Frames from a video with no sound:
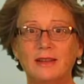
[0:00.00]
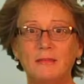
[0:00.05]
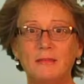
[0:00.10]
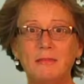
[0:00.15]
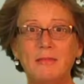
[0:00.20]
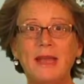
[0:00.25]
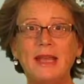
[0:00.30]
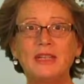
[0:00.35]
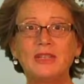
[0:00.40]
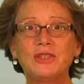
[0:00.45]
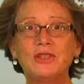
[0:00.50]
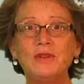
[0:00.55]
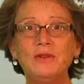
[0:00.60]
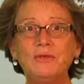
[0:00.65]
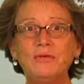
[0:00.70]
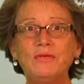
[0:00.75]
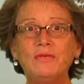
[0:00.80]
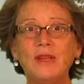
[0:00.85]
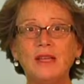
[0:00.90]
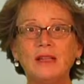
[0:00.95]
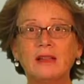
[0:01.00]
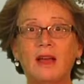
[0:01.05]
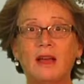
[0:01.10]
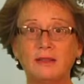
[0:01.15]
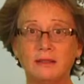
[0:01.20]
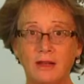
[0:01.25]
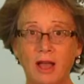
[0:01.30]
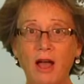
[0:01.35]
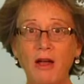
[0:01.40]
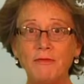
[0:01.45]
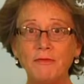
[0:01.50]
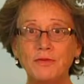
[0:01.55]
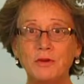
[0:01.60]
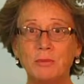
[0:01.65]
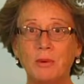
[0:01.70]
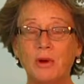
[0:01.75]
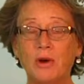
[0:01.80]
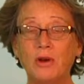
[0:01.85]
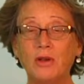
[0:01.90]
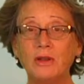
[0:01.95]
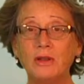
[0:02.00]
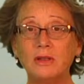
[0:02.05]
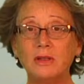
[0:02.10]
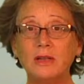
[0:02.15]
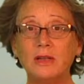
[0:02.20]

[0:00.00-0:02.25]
makes you feel uncomfortable,